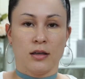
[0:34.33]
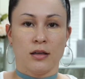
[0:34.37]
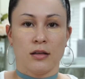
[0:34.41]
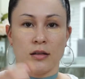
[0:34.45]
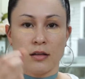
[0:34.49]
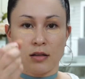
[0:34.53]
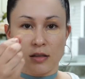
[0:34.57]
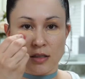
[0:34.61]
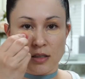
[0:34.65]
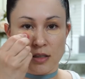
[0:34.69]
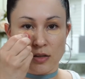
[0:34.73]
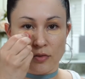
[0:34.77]

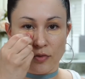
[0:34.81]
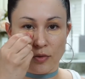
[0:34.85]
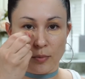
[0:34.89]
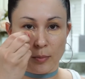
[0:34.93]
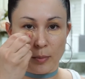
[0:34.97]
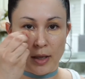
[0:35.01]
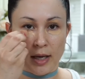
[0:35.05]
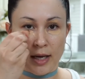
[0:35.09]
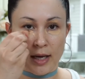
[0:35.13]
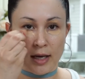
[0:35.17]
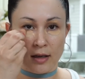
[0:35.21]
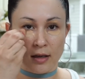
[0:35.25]
This is from
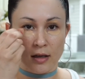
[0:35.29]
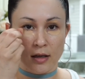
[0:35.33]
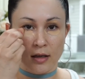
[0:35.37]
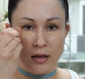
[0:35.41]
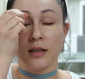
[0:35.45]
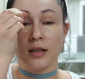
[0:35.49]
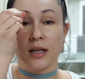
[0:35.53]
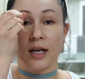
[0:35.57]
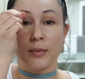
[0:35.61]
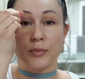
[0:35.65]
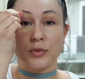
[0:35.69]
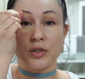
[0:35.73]
MAC.
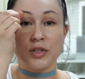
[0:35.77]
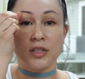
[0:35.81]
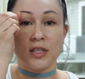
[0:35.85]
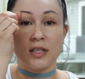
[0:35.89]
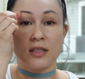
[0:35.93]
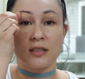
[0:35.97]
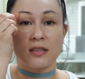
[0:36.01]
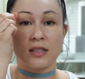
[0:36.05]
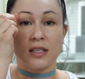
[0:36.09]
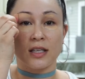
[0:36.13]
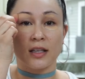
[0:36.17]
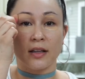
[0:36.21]
I'm just
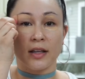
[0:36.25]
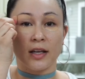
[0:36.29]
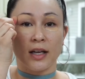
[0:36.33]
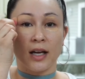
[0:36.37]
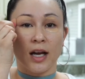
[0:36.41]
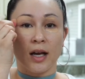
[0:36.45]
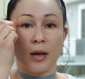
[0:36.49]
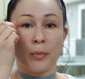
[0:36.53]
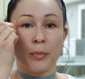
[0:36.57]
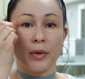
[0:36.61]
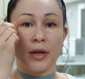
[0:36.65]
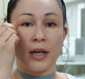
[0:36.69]
concealing
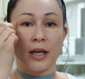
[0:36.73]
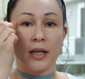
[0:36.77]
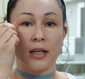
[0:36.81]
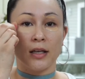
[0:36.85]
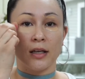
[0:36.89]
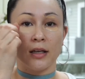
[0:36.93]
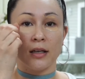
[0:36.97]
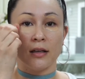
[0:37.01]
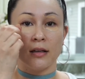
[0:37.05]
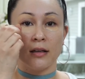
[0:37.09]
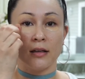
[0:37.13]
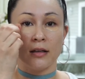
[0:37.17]
up
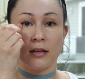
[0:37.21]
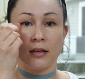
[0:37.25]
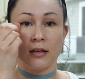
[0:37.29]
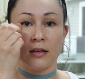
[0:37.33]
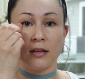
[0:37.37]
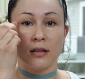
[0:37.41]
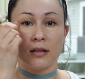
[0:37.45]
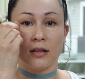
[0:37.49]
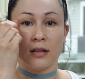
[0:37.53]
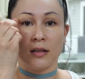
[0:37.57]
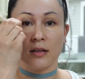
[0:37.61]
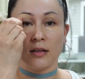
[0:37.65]
any
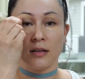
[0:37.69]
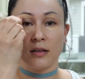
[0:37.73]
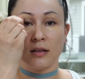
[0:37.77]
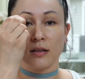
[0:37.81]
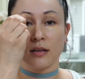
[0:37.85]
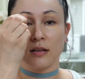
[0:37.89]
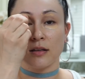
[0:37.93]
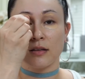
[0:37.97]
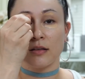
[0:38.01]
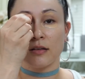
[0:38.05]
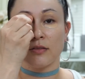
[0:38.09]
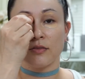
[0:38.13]

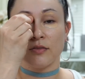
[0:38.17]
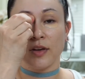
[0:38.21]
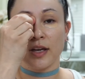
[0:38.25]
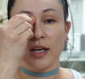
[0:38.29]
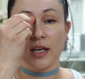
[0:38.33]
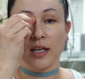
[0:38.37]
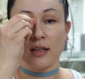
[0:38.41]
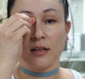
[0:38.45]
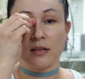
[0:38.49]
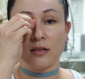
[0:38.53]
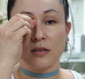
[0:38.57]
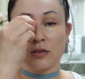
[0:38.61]

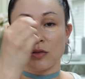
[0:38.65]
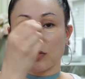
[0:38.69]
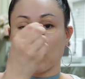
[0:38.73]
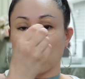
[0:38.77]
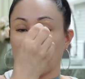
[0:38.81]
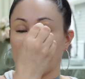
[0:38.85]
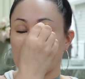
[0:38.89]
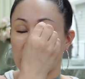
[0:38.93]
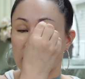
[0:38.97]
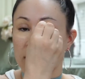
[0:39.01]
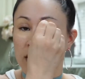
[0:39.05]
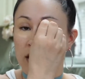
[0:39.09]
veins
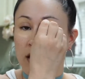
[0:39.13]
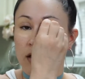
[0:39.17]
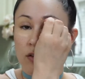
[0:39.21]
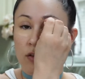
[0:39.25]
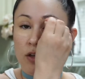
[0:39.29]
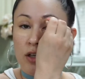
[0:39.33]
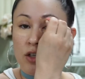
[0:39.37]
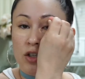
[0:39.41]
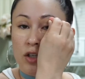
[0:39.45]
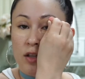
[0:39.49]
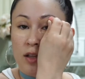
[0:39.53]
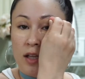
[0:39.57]
or
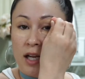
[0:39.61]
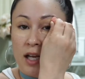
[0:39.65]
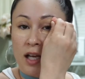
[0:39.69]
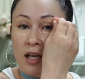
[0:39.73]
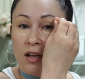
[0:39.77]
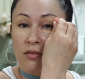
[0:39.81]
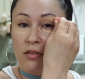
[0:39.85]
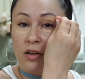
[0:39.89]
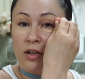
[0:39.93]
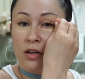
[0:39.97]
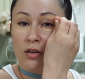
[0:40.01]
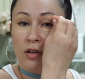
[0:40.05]
discoloration that I
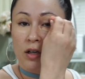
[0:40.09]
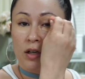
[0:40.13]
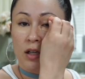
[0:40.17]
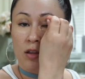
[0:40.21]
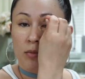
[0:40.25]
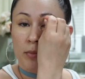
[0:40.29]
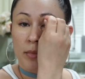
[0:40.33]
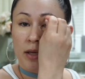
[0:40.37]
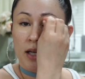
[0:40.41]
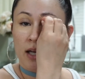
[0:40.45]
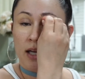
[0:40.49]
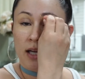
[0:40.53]
have underneath
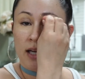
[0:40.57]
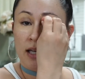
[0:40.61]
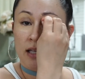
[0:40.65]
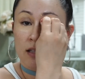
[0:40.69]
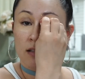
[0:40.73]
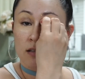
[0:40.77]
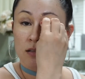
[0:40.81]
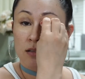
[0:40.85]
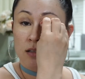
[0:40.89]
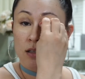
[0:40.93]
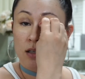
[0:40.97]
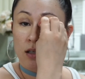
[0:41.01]
my
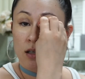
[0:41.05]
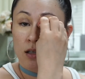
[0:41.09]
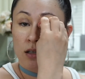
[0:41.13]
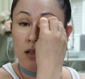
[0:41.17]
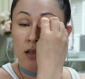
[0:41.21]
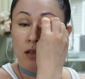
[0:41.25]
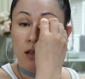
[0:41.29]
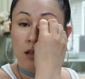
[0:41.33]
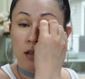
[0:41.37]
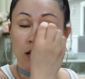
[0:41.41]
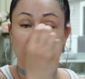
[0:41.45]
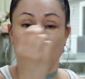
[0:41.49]
eyes,
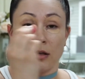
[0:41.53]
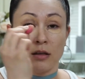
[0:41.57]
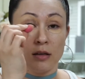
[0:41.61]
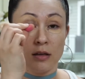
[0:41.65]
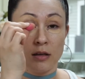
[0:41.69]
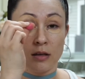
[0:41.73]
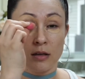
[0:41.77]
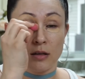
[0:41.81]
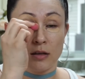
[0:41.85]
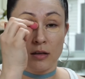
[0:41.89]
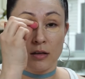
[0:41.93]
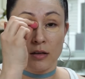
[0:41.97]

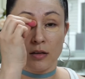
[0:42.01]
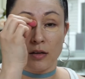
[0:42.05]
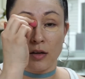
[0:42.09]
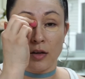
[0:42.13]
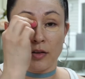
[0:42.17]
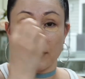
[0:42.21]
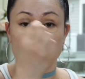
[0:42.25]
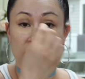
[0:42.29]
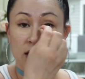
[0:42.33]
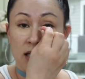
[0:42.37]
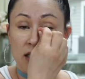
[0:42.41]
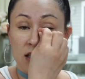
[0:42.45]
on
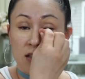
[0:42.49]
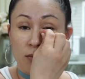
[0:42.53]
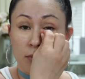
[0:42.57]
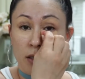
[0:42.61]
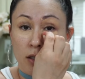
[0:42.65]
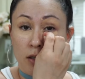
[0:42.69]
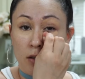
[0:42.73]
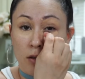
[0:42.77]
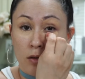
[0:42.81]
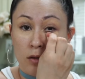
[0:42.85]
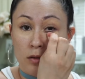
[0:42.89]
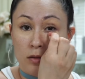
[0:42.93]
the sides of my
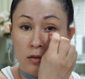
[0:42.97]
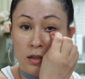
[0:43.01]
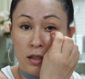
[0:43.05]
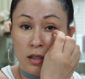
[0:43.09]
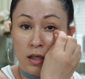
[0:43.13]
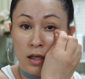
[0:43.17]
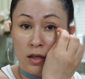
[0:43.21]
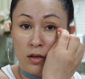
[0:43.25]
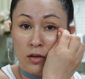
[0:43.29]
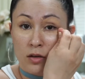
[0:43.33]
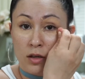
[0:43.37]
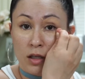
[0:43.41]
nose, and
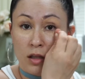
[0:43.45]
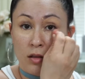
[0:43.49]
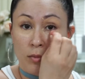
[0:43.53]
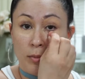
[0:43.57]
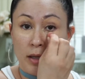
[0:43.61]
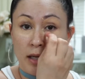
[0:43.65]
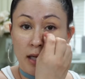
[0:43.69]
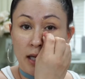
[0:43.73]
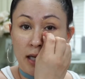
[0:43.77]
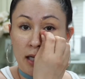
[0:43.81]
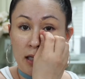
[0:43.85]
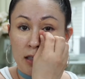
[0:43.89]
underneath
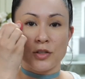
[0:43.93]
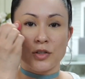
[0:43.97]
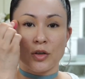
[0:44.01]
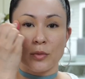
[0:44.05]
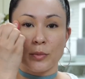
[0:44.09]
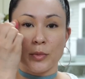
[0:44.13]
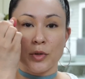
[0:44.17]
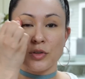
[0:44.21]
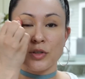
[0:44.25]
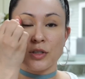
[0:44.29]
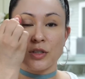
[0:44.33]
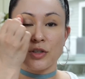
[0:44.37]
my eyes. So
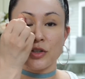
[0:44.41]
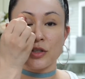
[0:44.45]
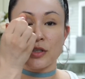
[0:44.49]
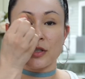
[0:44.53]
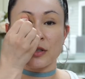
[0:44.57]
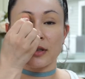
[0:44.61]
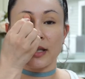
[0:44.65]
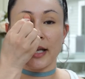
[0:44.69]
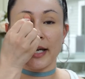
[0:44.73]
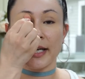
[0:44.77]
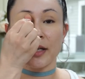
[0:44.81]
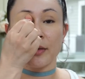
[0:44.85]
I'm using just
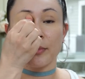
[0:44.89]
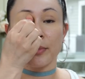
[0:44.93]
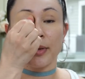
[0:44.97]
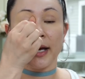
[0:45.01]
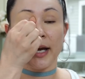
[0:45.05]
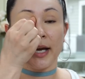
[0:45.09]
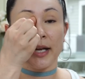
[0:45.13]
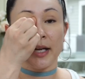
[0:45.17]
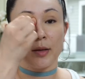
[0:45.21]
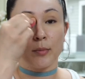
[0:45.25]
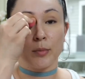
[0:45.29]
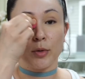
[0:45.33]
light
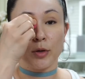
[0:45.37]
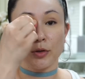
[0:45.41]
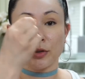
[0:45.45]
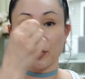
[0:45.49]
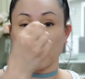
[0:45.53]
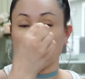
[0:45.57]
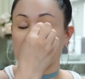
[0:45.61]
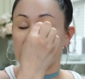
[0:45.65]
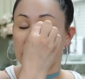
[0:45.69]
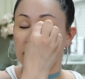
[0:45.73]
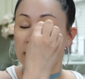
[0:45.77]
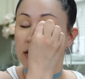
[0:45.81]
patting
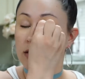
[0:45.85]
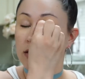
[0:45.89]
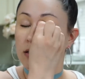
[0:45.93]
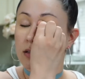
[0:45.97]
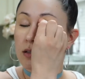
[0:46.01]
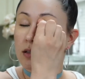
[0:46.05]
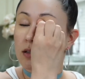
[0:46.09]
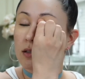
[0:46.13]
motions.